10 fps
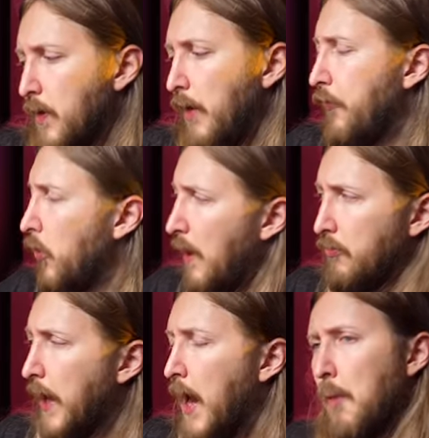If you have
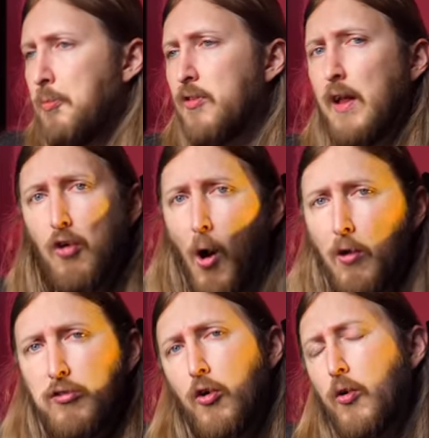tabs, that's
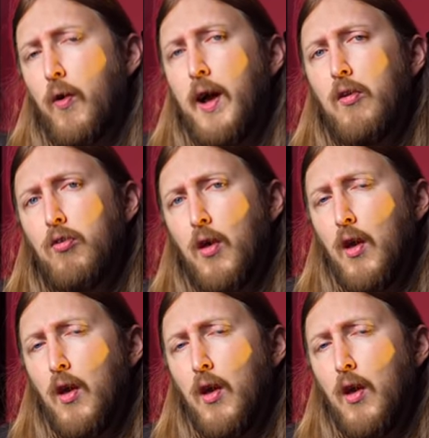also great.